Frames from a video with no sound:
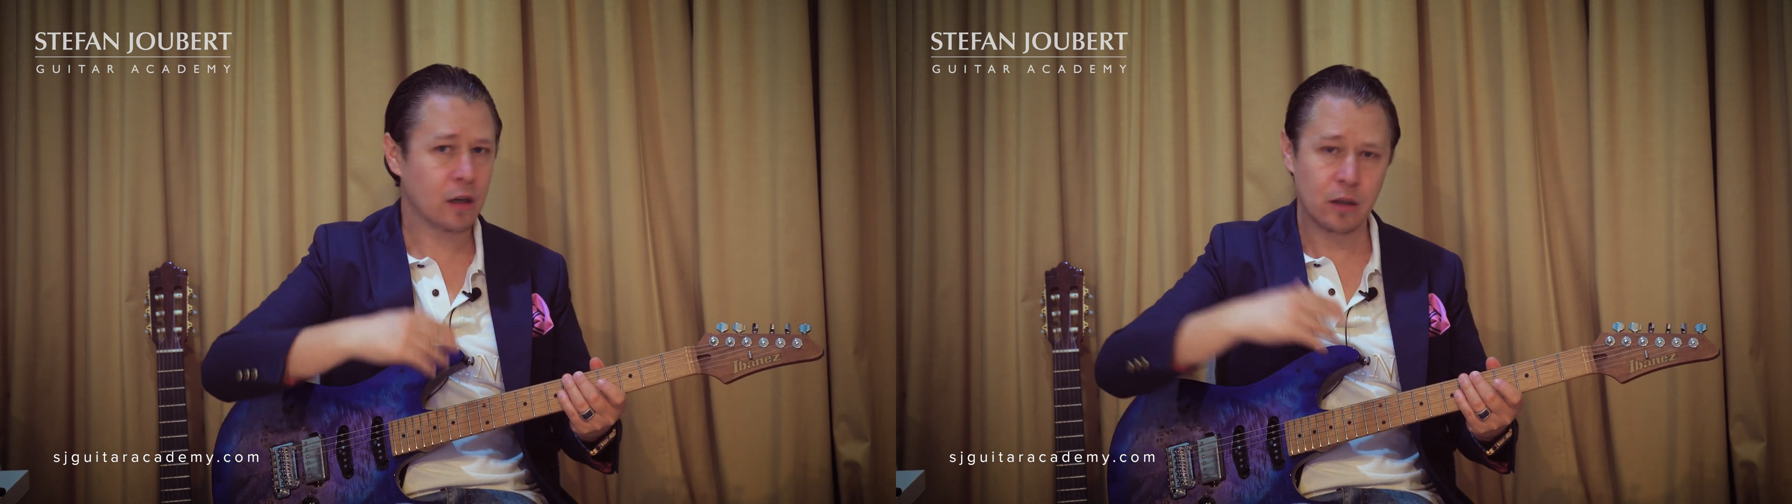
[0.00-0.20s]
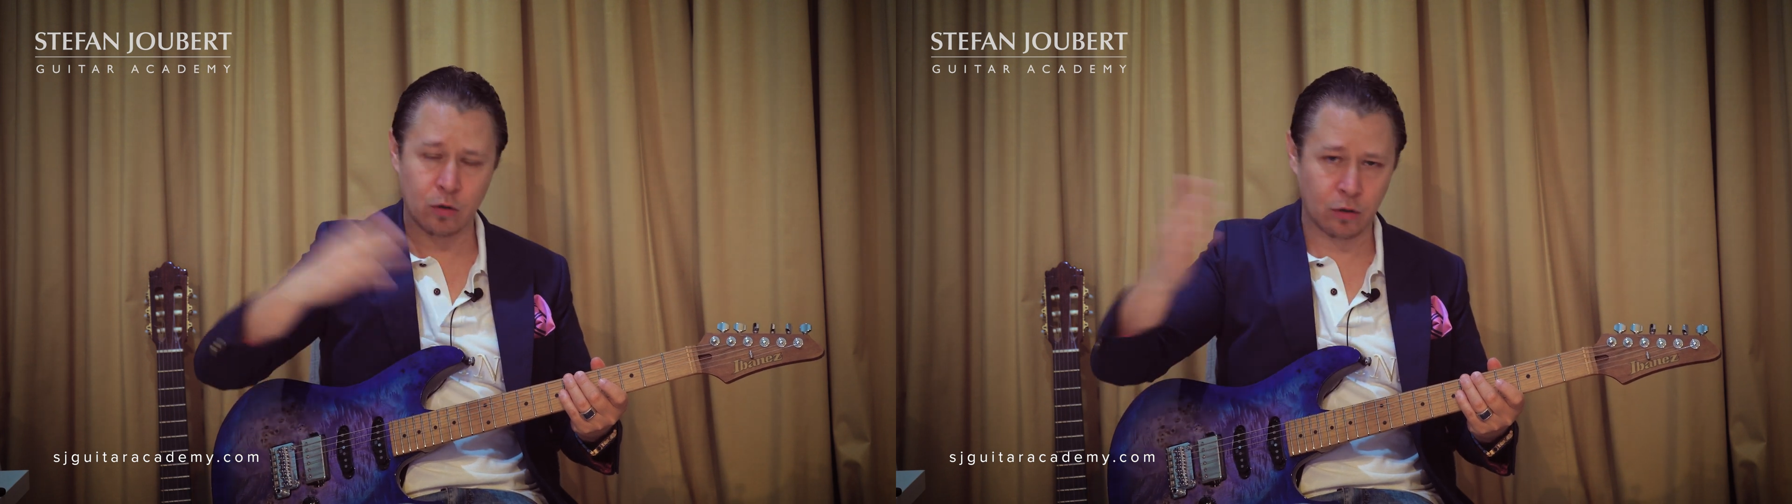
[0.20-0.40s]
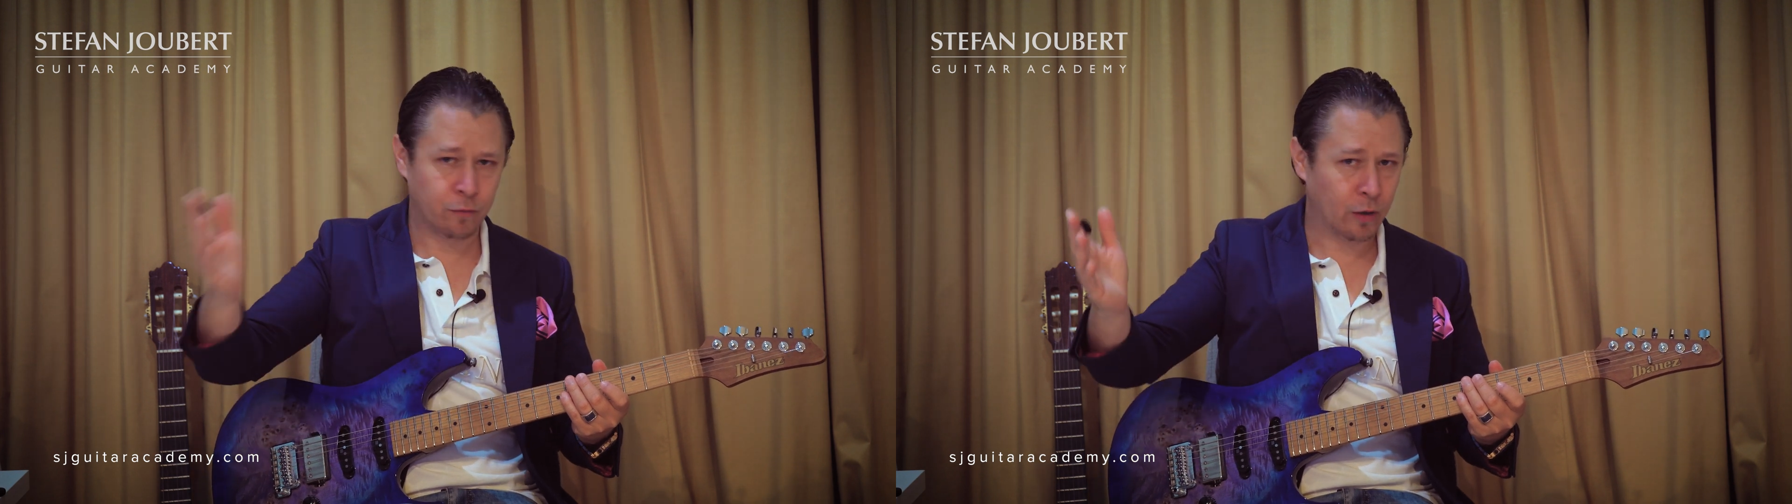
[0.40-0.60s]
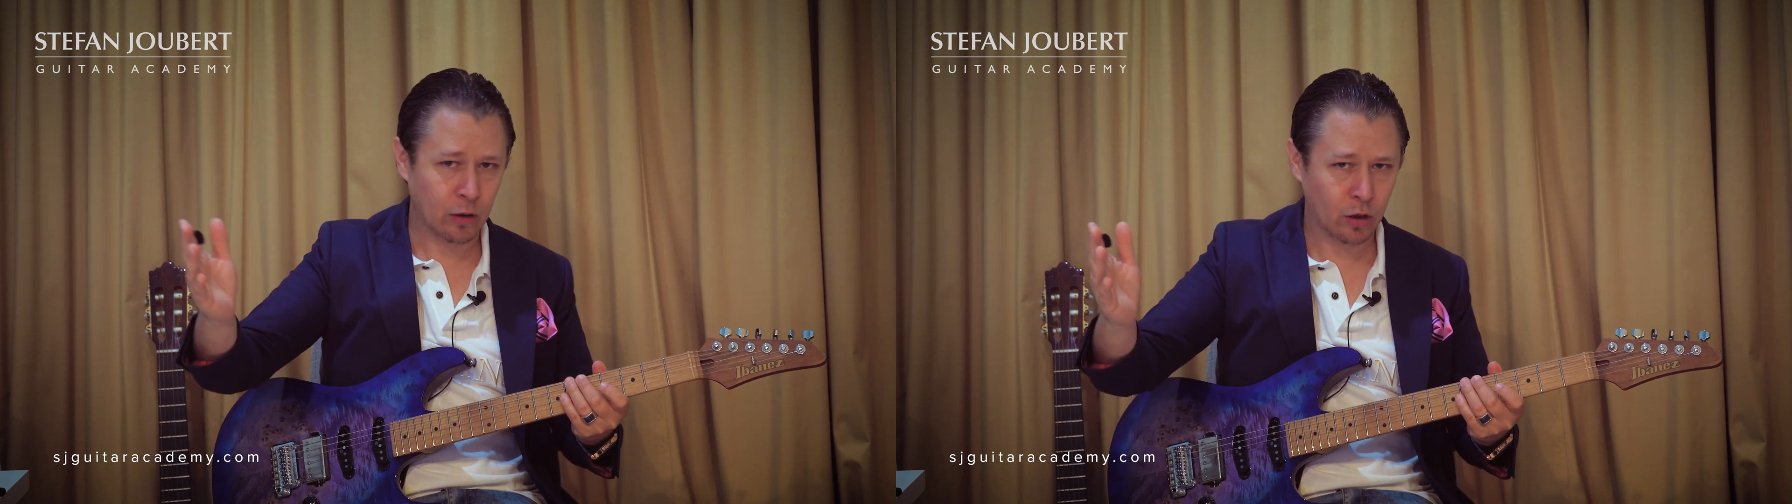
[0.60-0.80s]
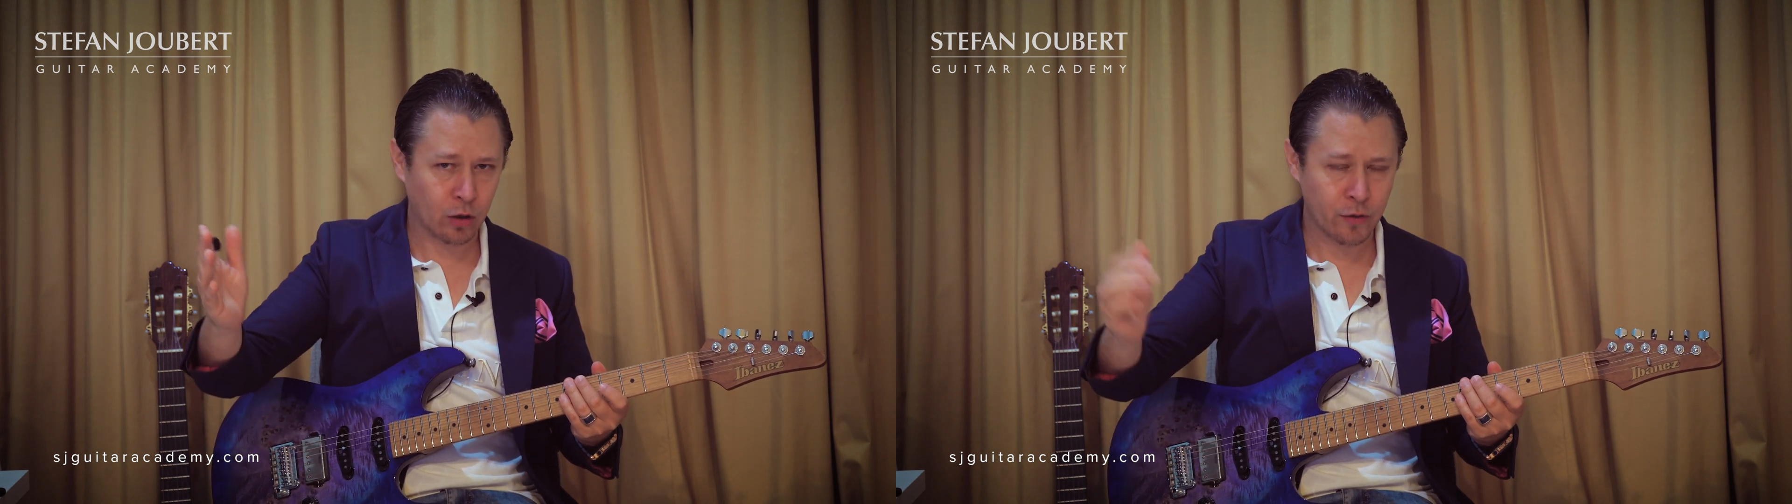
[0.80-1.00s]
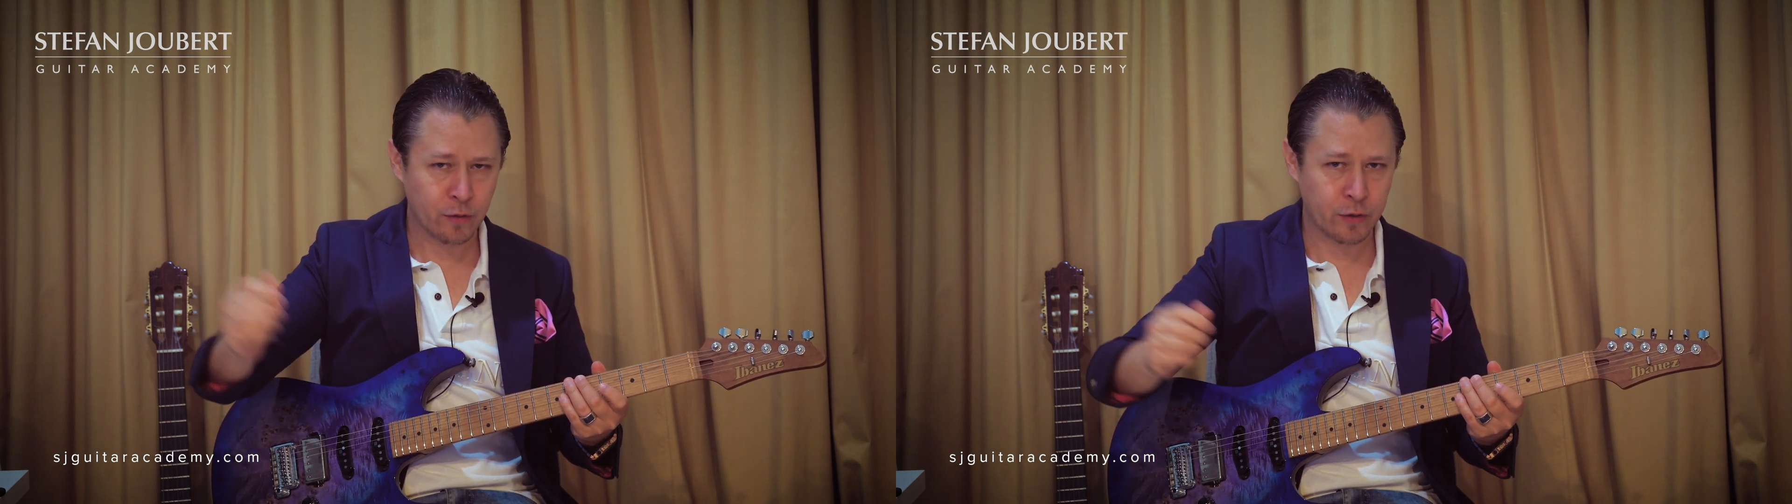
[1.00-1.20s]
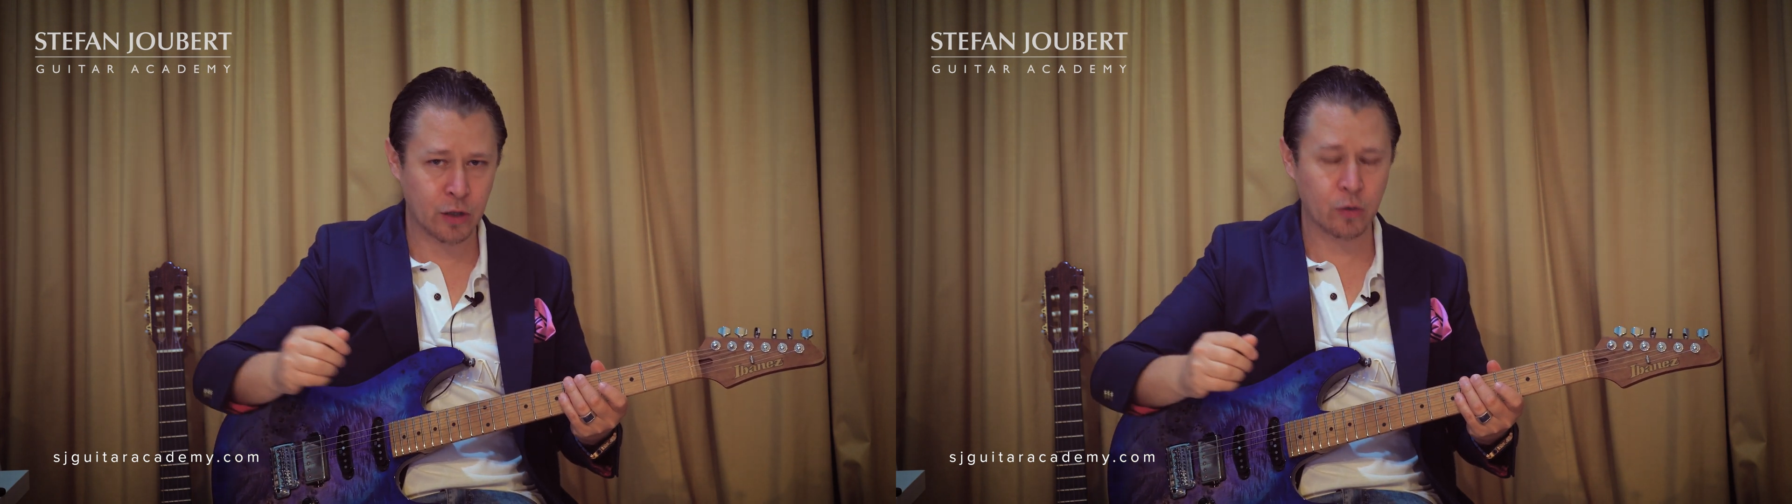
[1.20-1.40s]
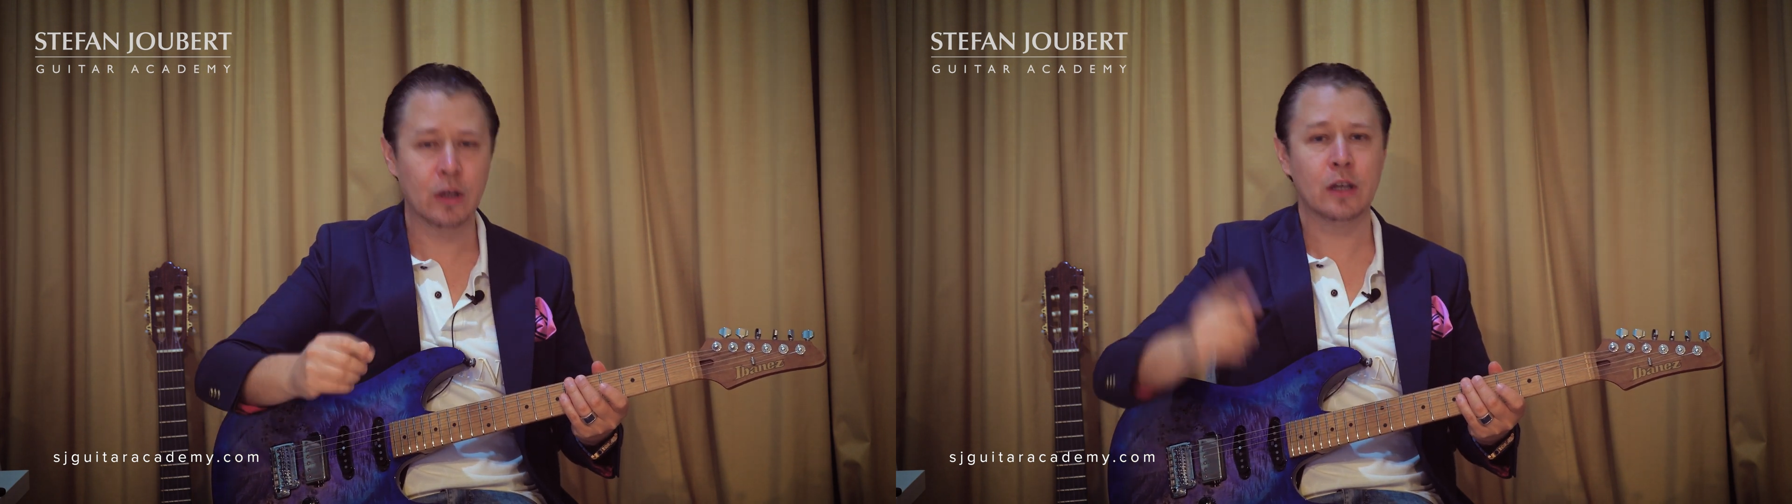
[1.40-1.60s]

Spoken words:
You can follow along on the video.